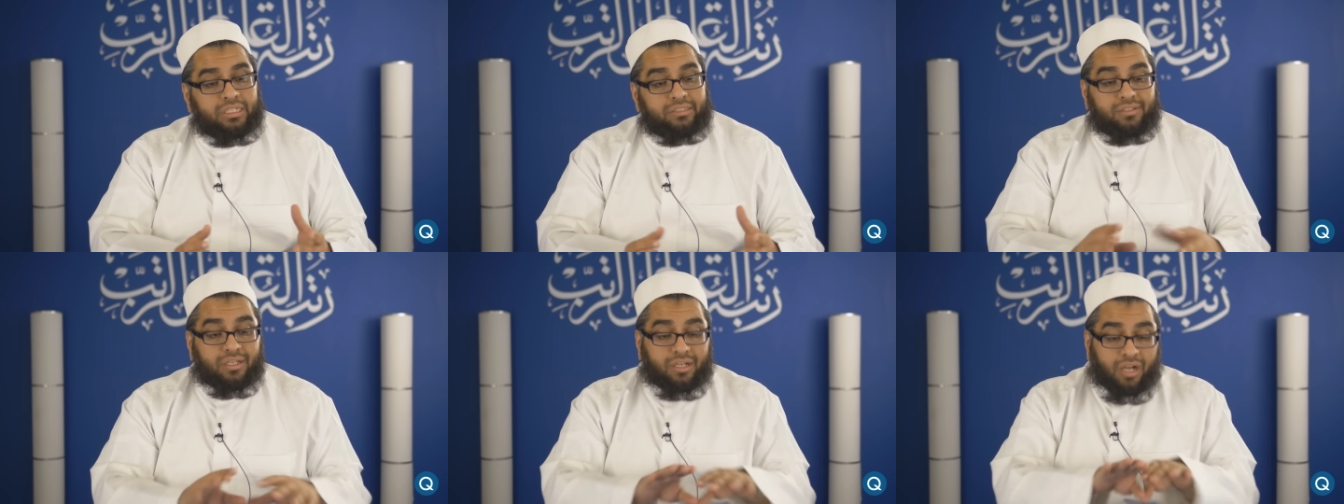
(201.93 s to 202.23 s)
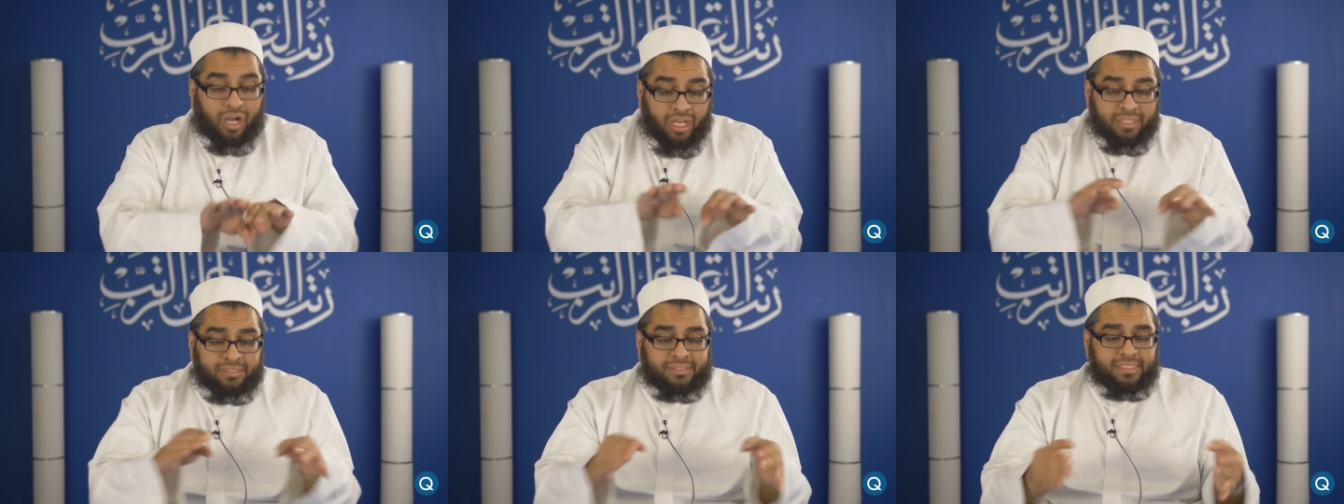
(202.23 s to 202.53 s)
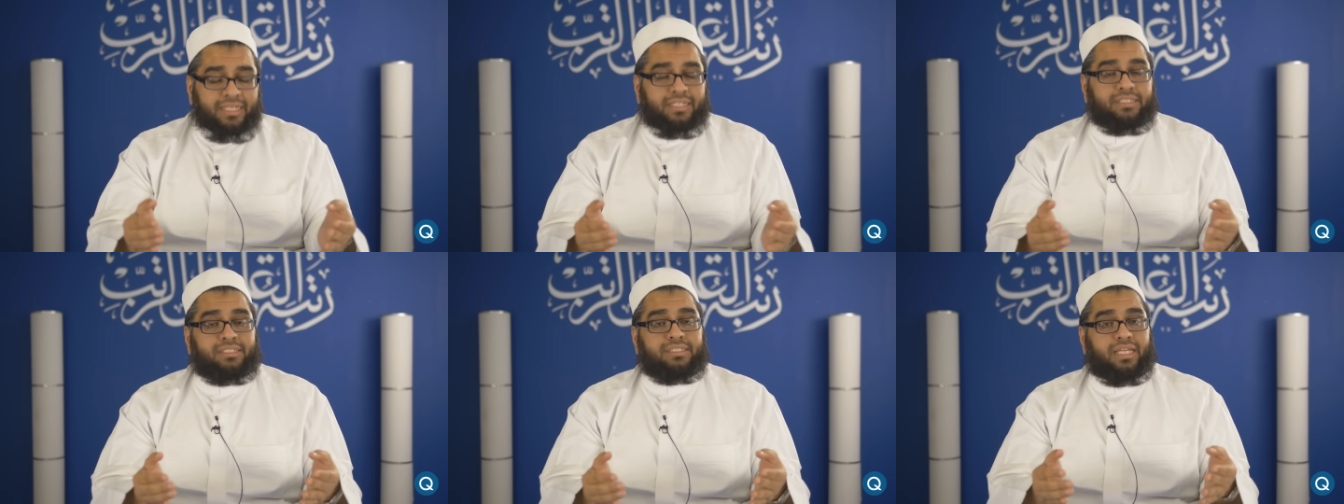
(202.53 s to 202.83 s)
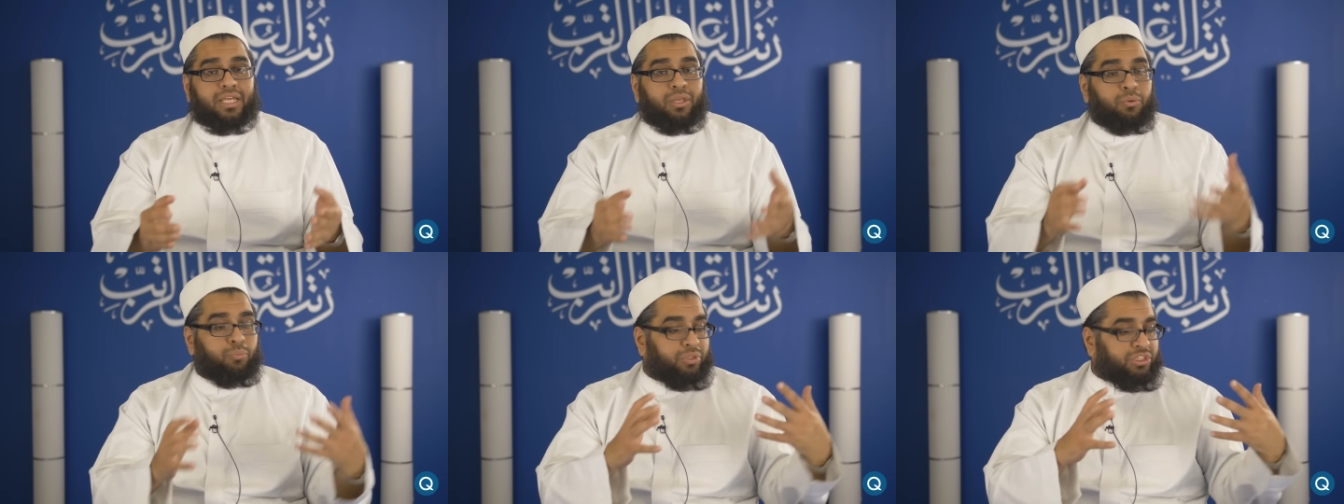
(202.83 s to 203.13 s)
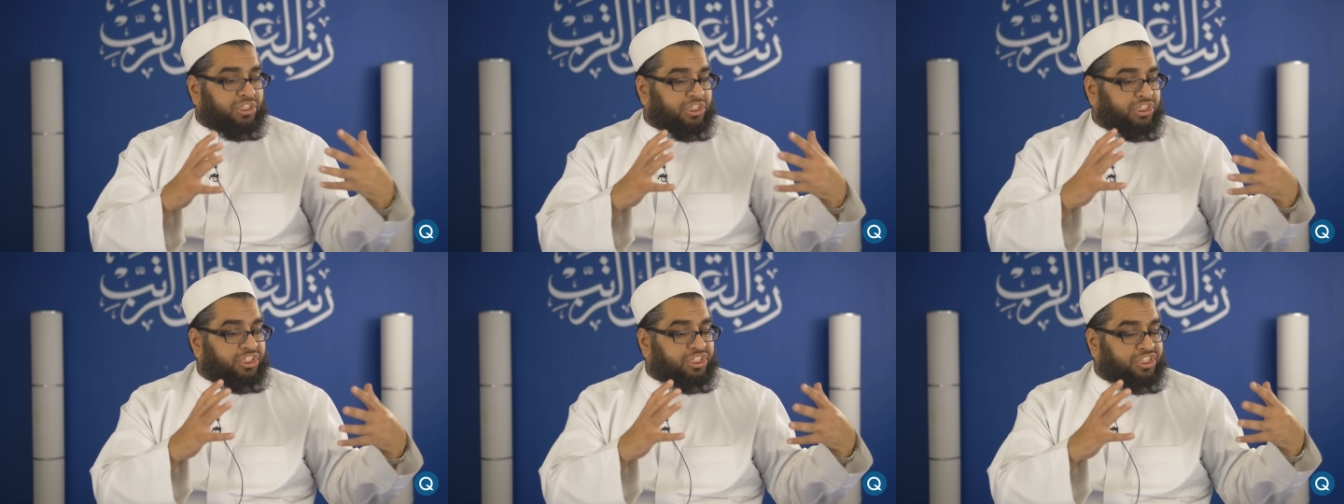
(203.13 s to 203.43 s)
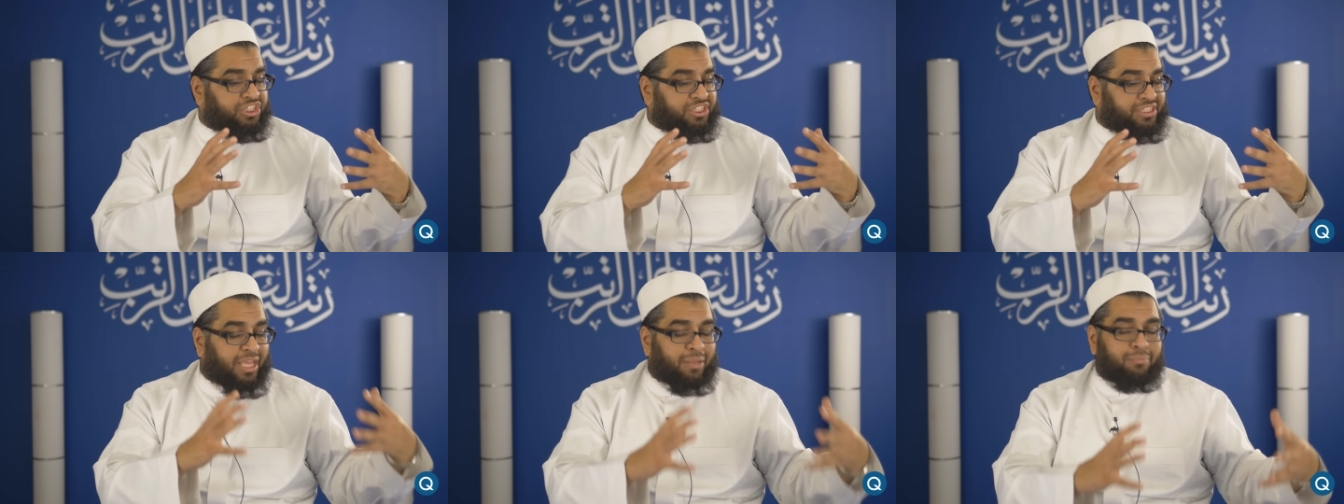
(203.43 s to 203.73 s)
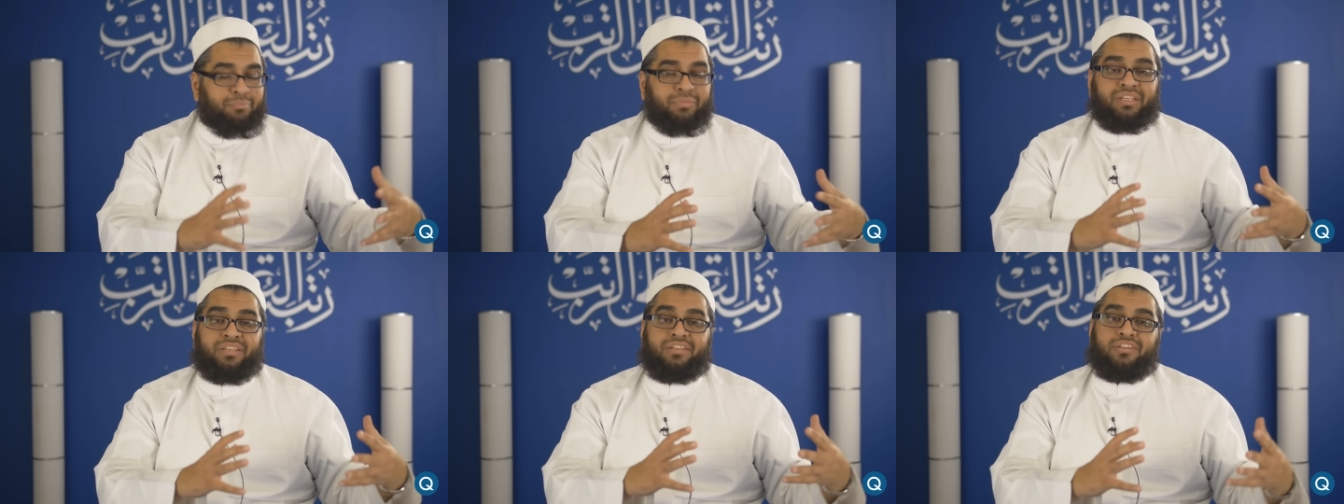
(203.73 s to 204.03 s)
the context in which each
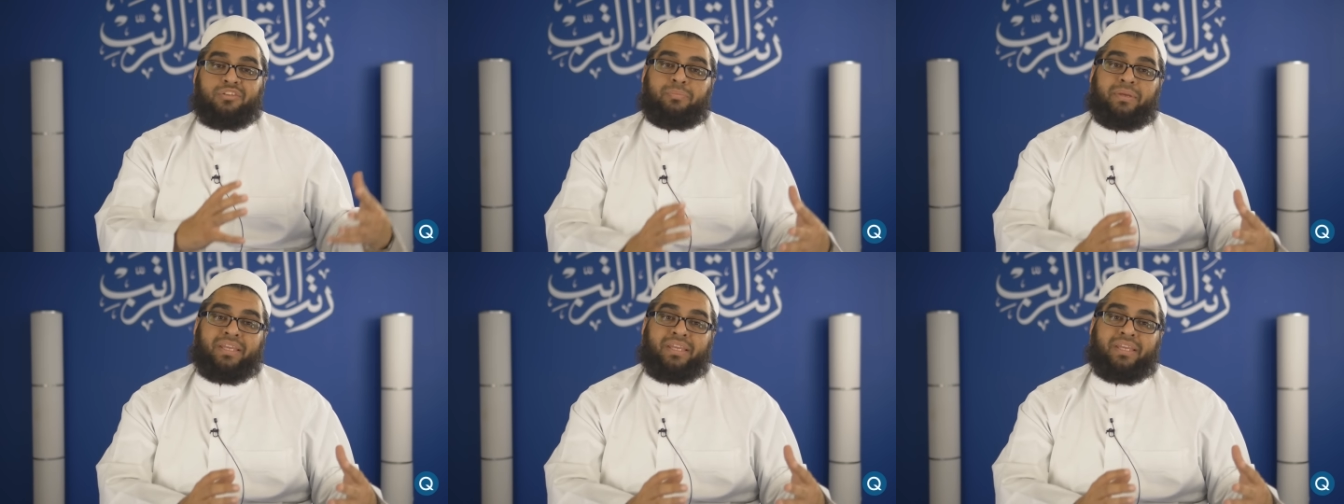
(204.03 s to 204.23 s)
statement is